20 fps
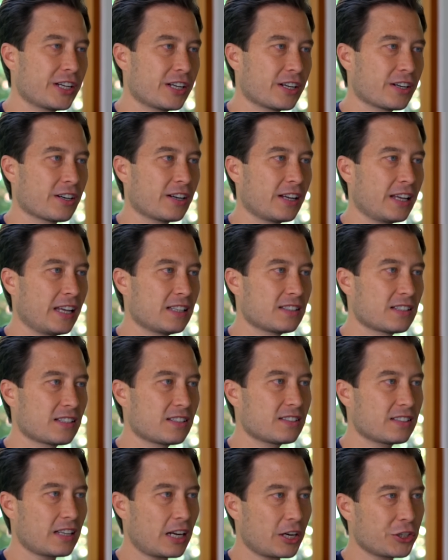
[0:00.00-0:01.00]
here is a
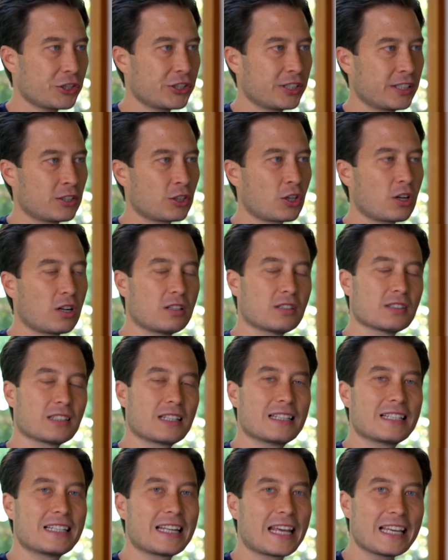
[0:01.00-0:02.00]
section
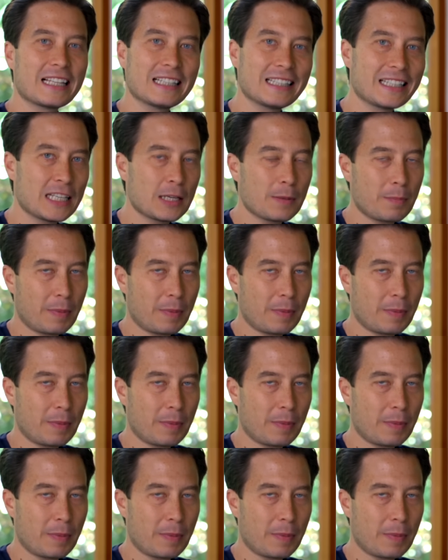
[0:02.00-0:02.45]
called Daily